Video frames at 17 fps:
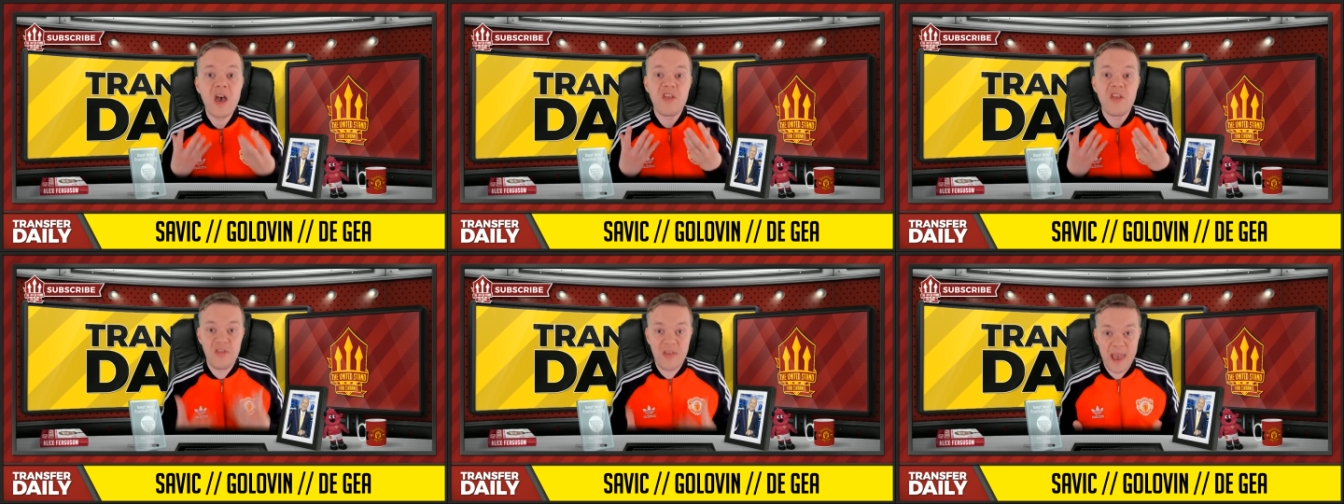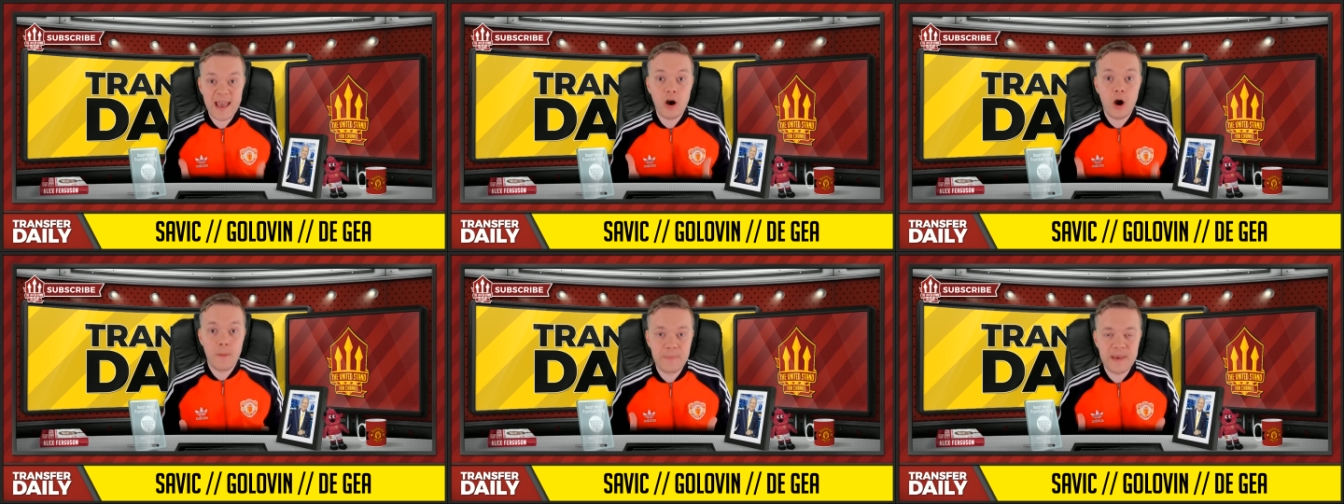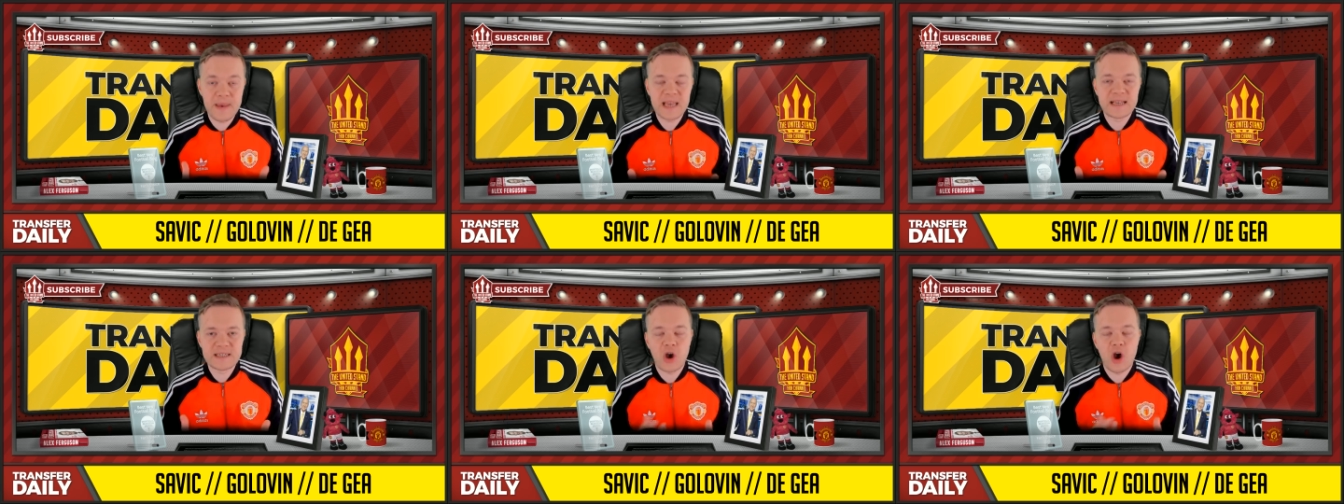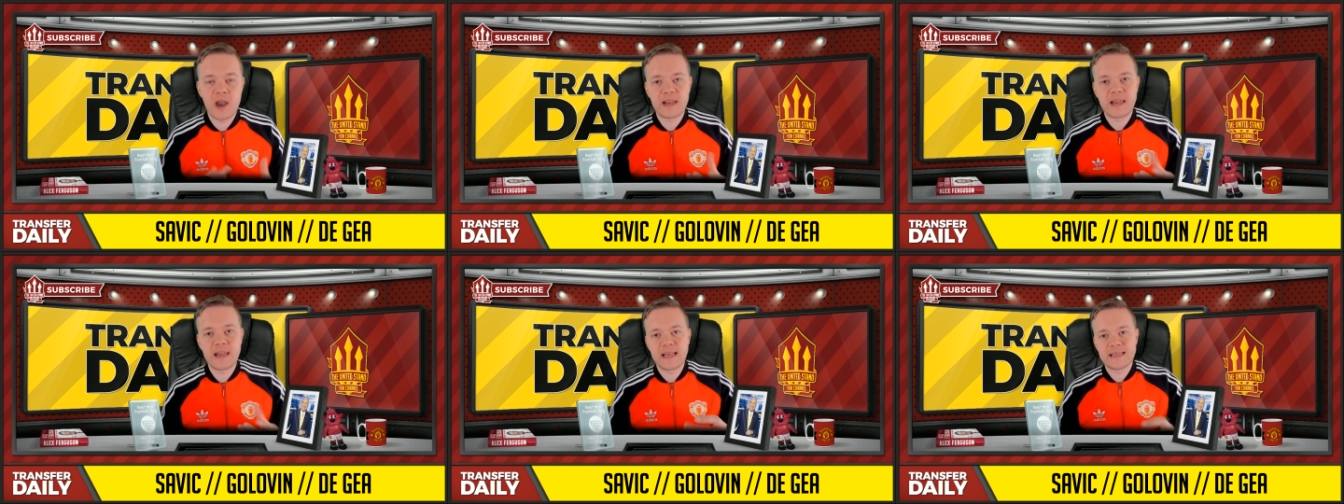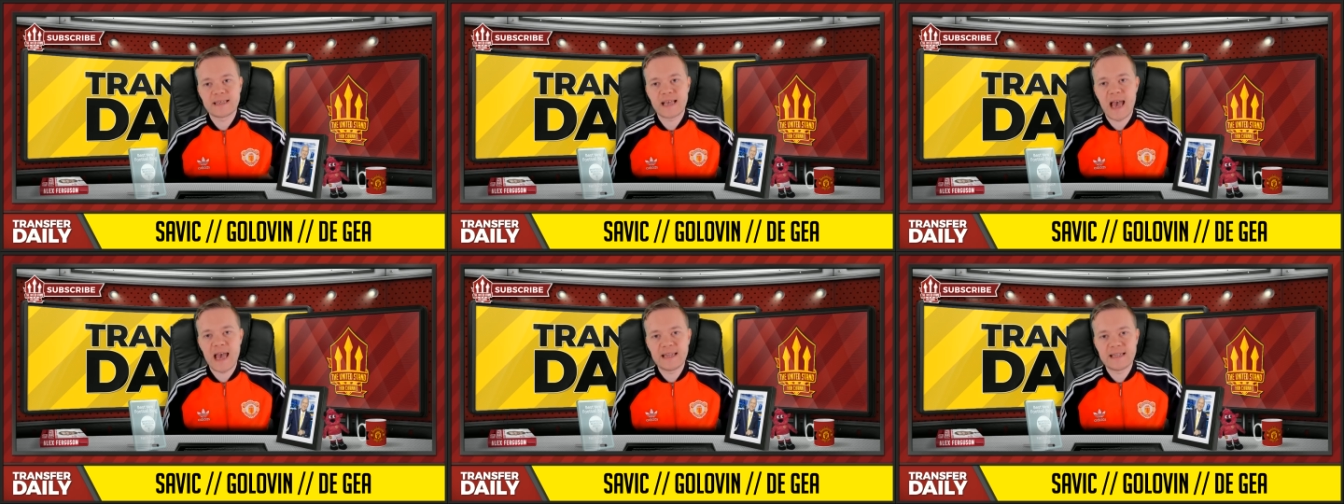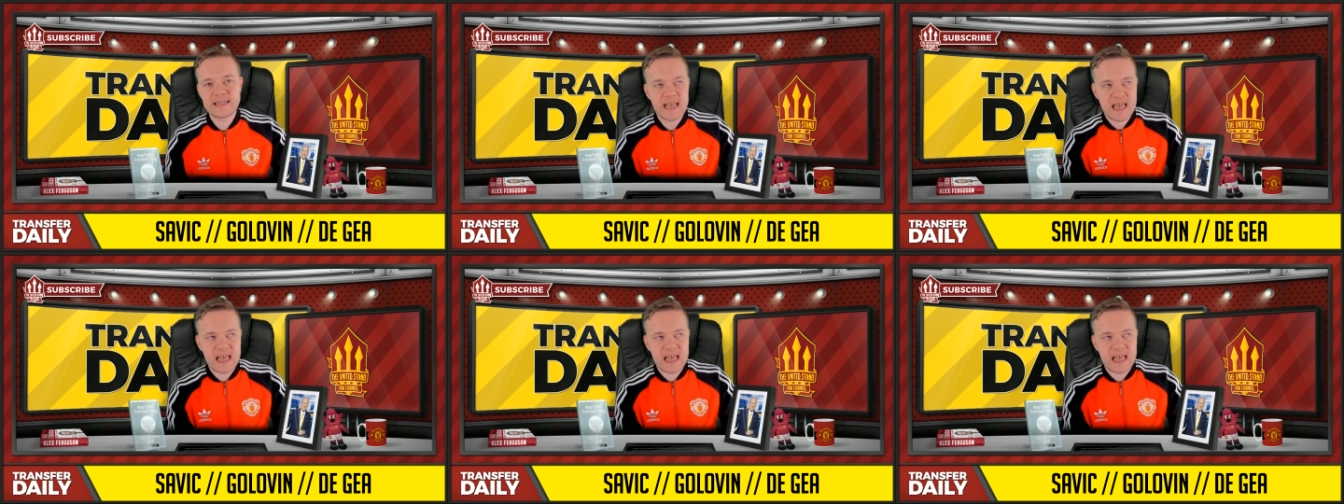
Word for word: They are big signings, and